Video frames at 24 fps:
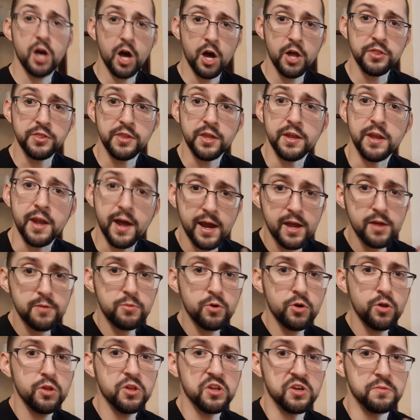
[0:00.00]

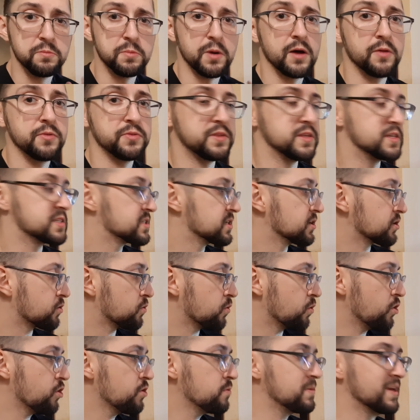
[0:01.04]
undeniable about this
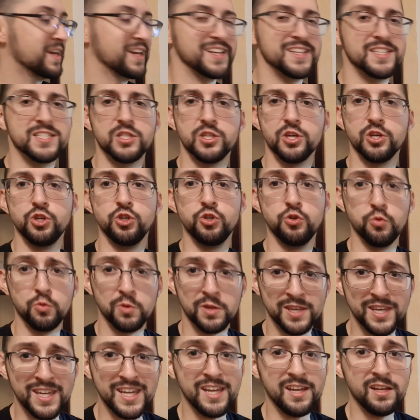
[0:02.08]
aquarium is the
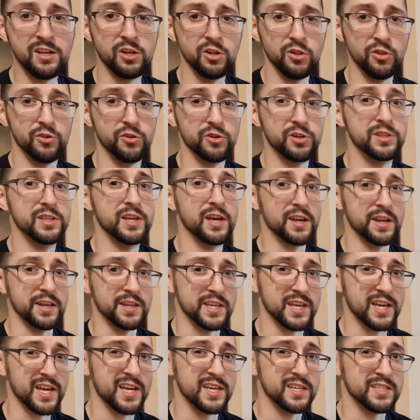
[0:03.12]
unique look that it
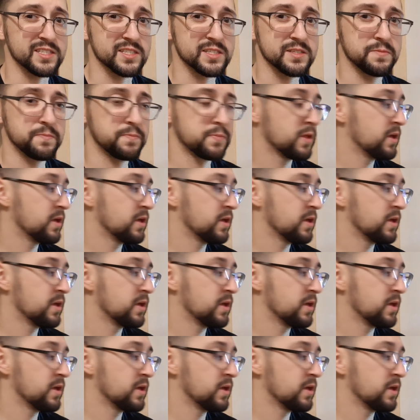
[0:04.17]
has.